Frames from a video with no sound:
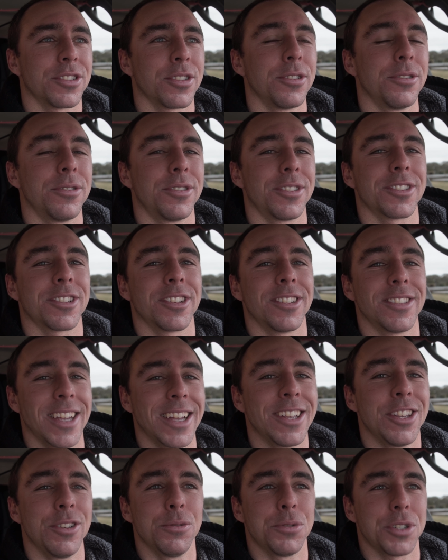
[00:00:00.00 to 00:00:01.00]
so you just
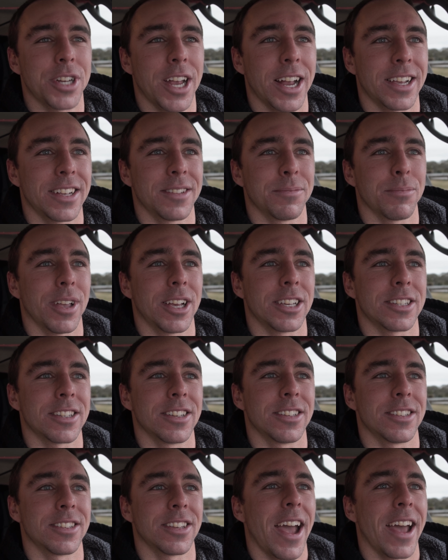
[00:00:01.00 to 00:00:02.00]
continue checking
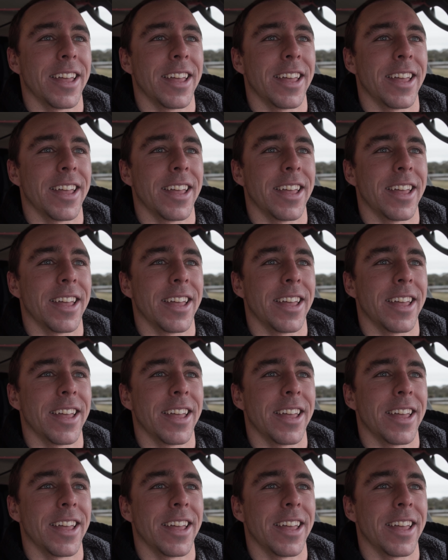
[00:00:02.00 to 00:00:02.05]
places